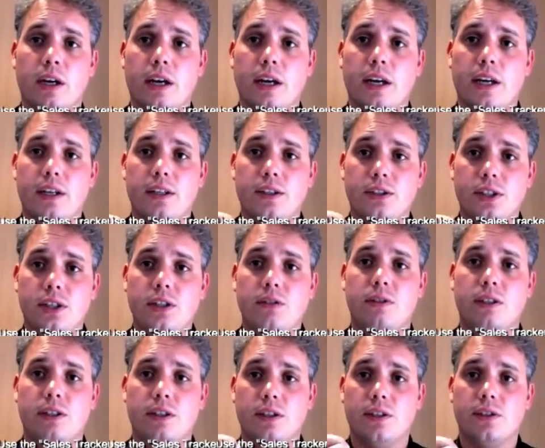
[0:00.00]
in
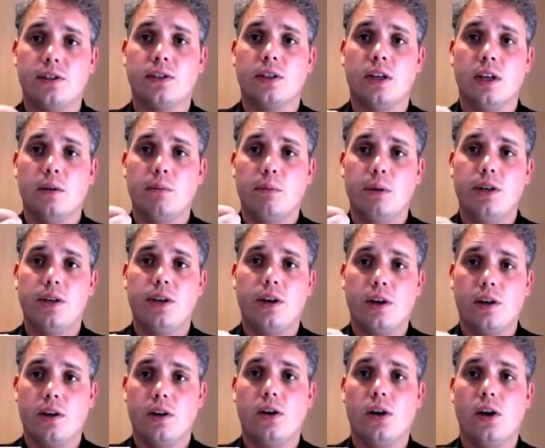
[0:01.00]
achieving this
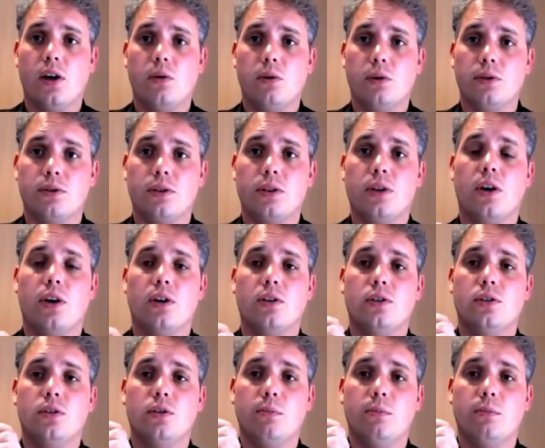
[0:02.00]
particular goal with regard to